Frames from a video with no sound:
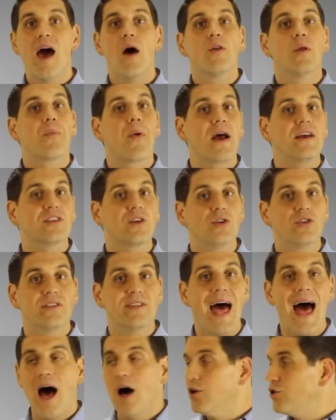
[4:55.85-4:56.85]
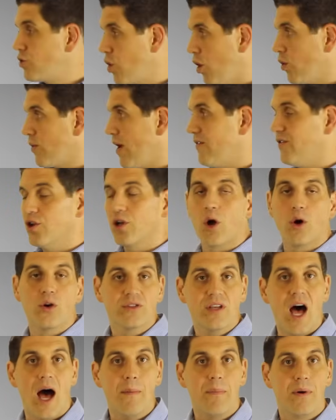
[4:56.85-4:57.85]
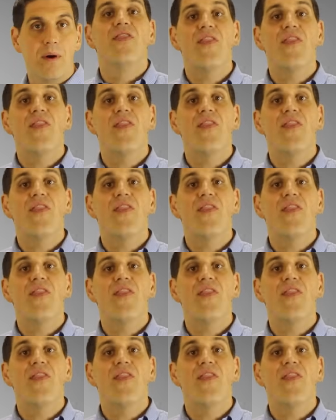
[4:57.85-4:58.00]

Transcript: When the price goes down, total revenue goes up.